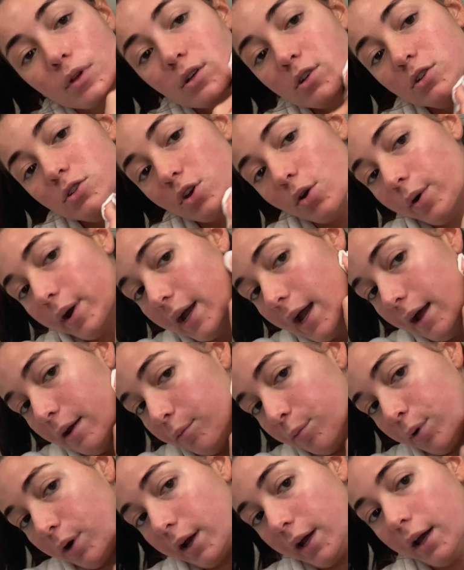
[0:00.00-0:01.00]
So again,
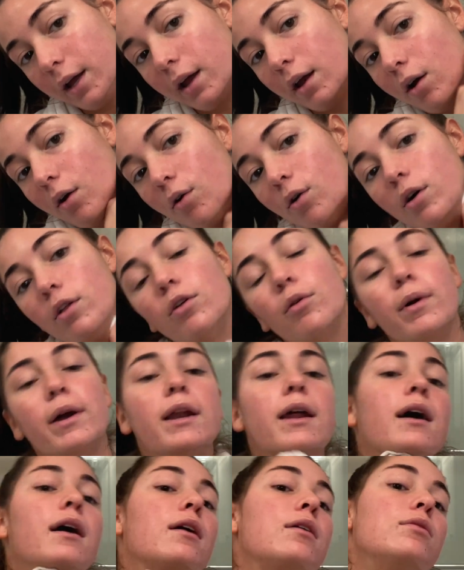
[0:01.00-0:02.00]
bringing it all the way
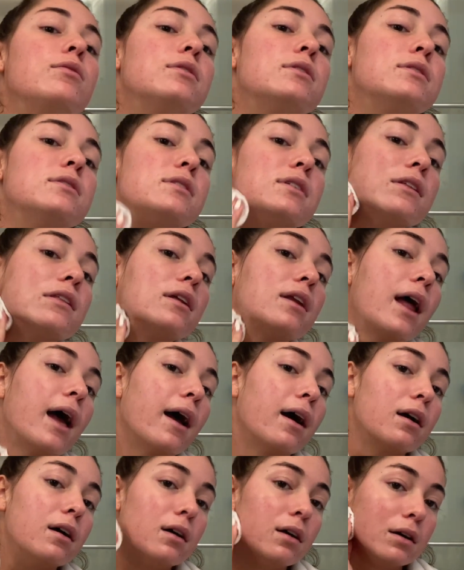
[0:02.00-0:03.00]
down to the
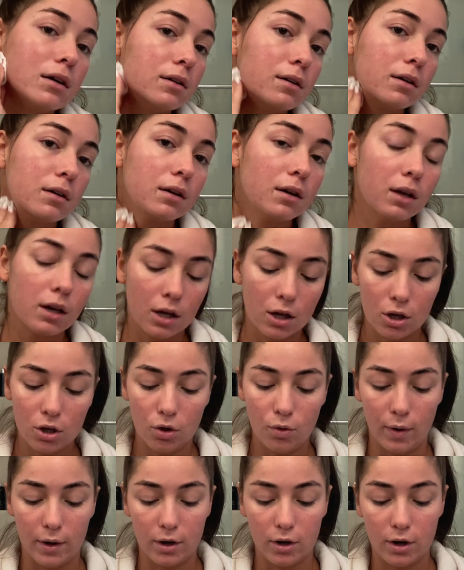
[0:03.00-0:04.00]
neck.
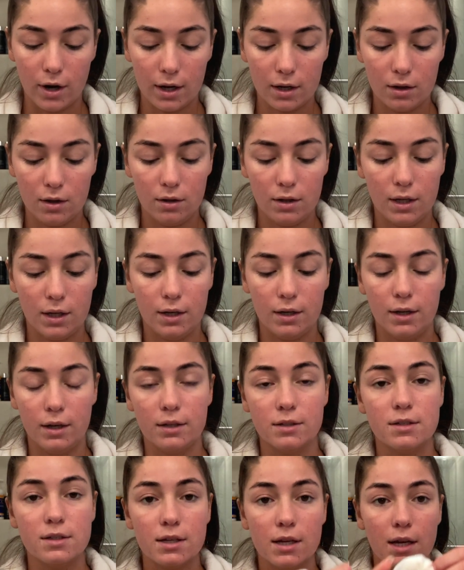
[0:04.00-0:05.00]
You want your neck clean,
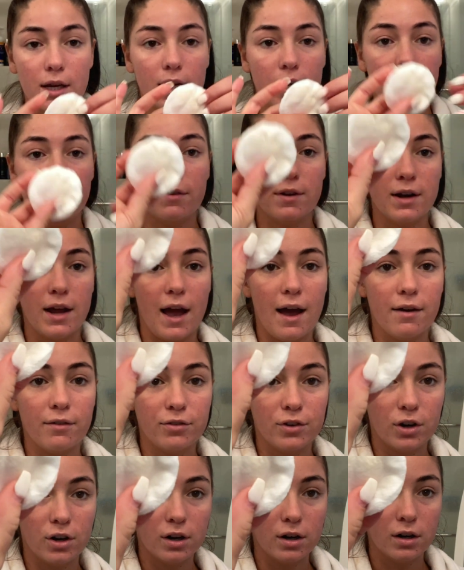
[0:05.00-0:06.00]
and see, even
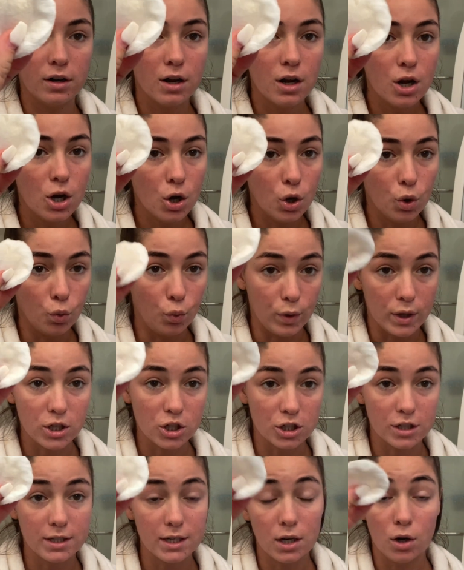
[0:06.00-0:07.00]
after we
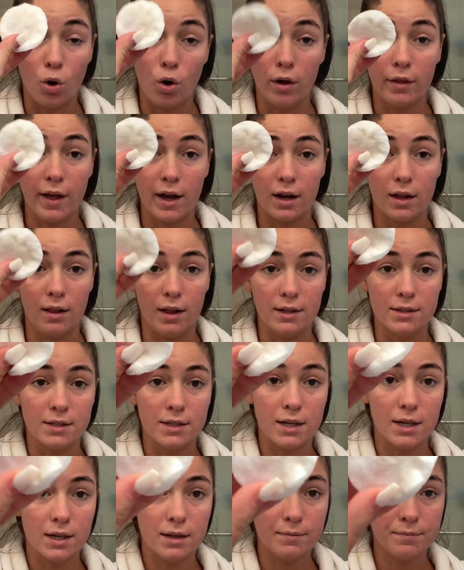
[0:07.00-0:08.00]
just did all that
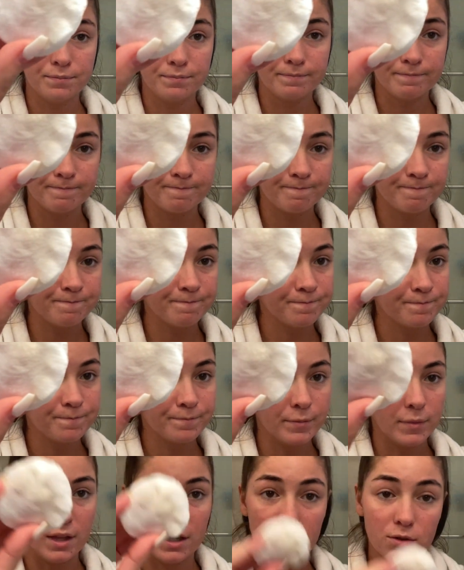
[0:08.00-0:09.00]
cleansing,
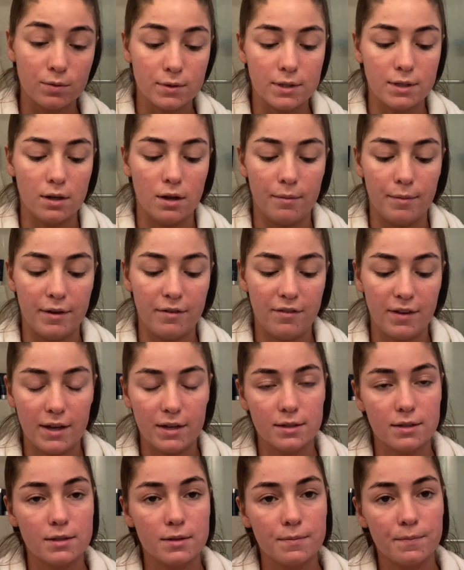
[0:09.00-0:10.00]
this was still on my
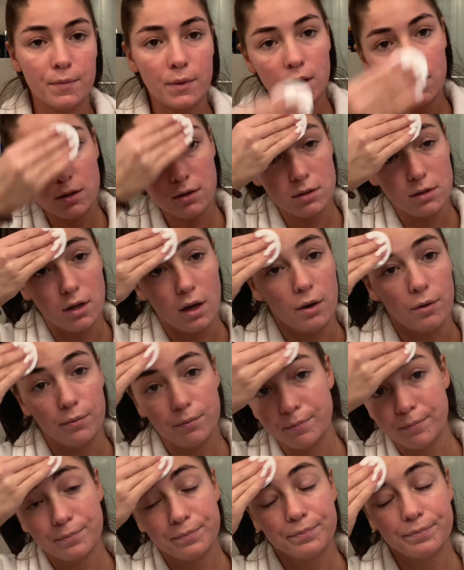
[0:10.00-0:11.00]
face. So
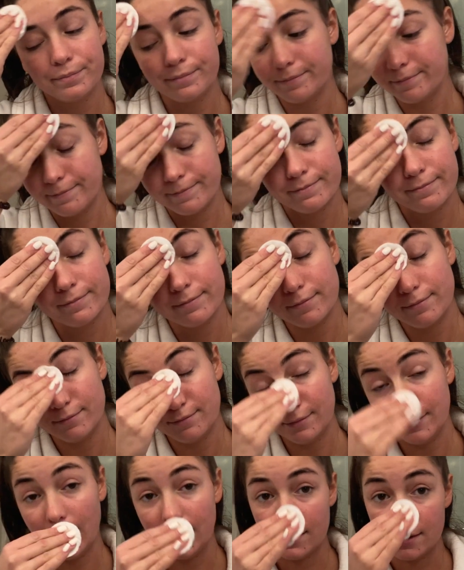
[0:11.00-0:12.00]

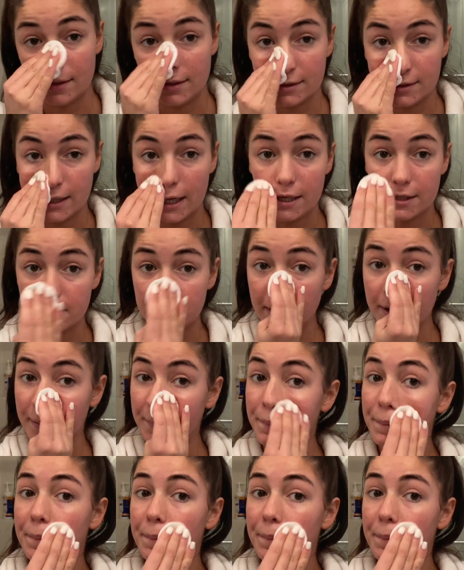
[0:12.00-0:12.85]
that's disgusting.